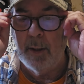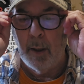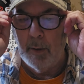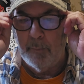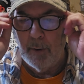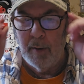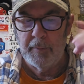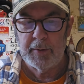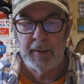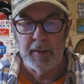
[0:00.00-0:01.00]
Y'all, if y'all
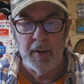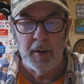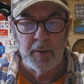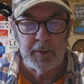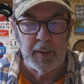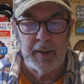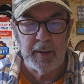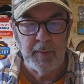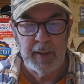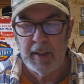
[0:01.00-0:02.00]
have seen the hauls
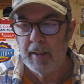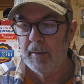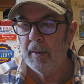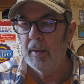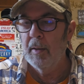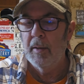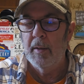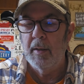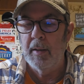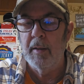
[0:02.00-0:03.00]
lately we had,
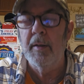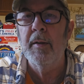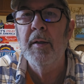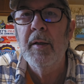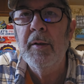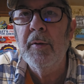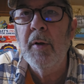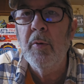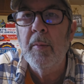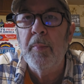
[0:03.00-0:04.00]
uh, you'll
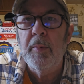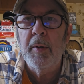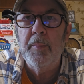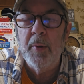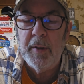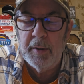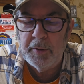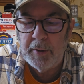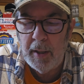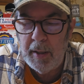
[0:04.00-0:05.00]
know we're in pretty good
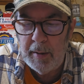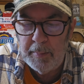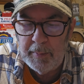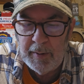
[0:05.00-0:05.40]
shape.